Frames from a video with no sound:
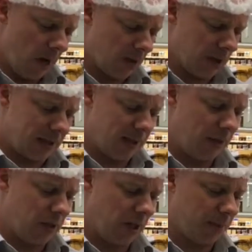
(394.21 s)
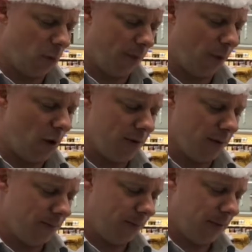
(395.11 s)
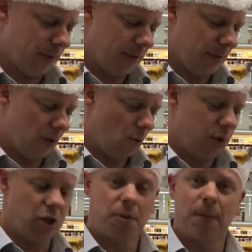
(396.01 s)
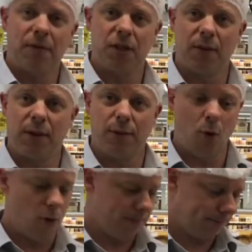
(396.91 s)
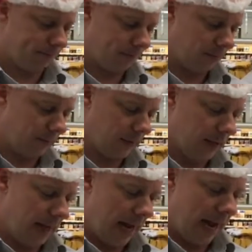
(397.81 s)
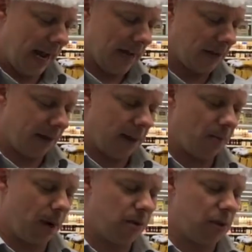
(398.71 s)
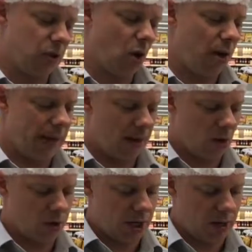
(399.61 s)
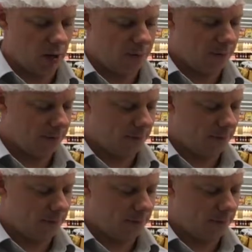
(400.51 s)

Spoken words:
I'll say 76.5, which is above 74. And then I'm going to sign that log sheet off.